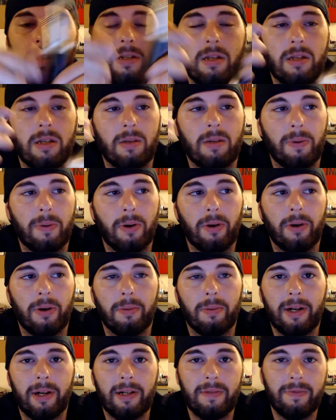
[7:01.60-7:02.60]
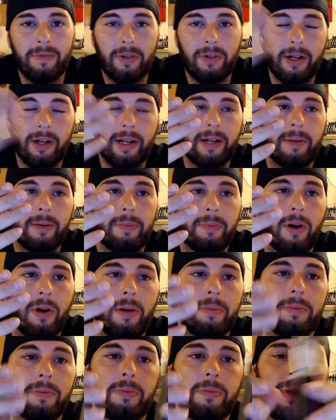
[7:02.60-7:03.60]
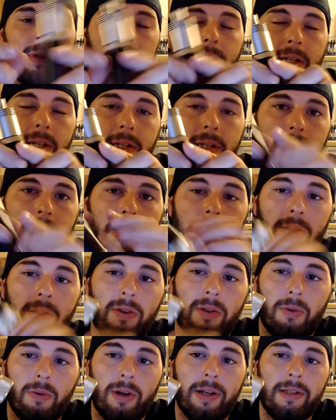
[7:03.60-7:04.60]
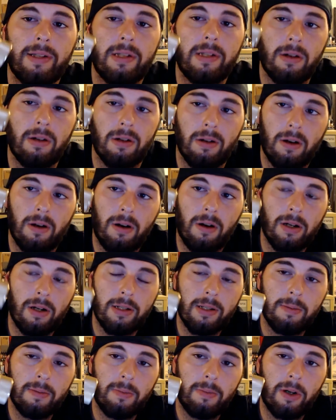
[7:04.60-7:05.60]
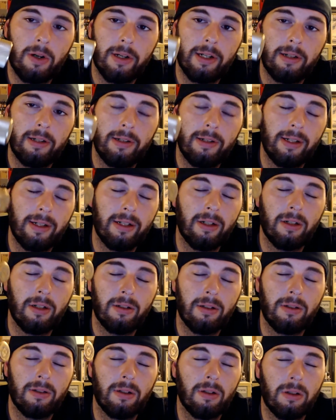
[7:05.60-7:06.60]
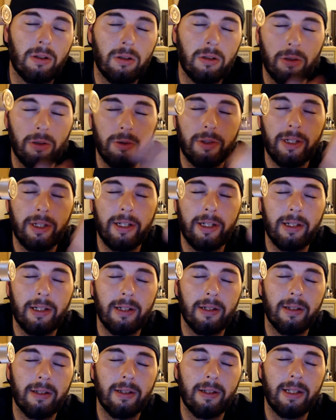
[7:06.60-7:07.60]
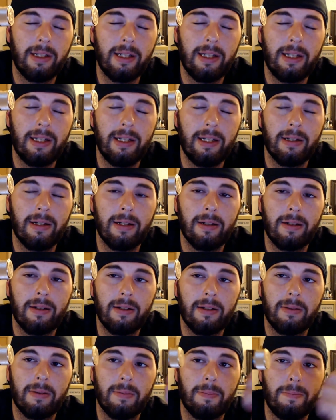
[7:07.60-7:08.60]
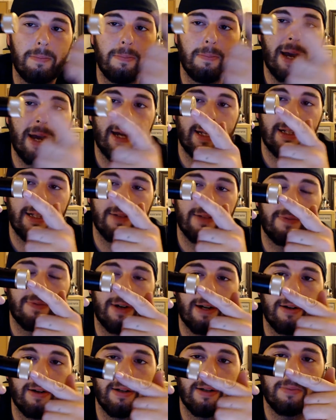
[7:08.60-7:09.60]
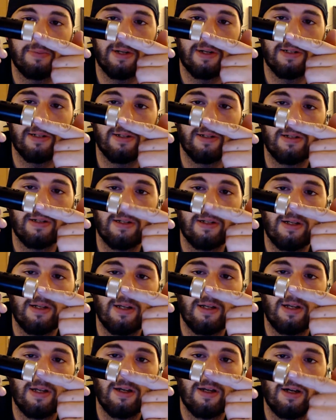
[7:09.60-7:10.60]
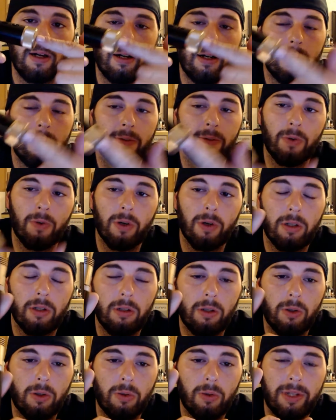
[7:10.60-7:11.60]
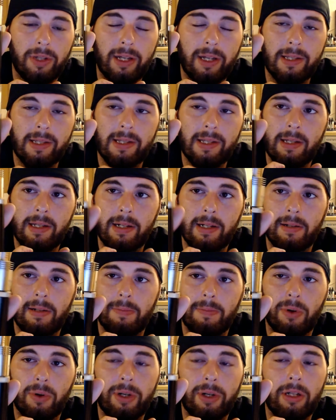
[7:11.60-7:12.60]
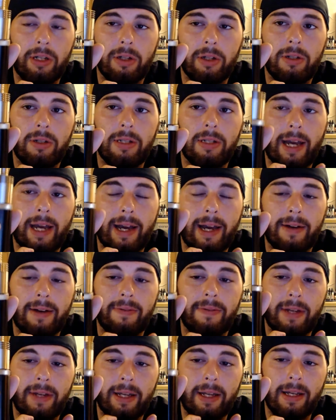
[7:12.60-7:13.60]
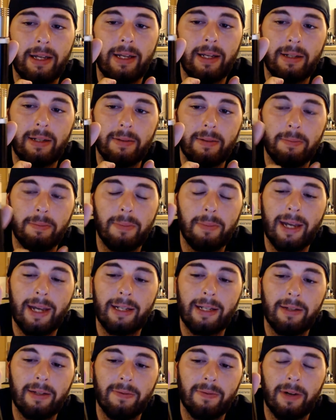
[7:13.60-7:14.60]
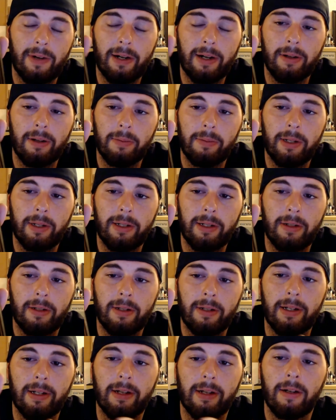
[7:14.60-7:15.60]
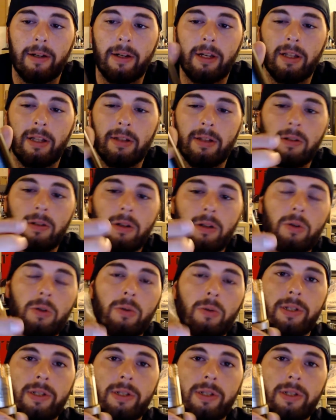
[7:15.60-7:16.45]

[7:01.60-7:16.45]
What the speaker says: superb. I have not had a problem with this. The threads are awesome on it, including the magnet firing button. For a clone, that's pretty good to have a magnet firing button on there. The logo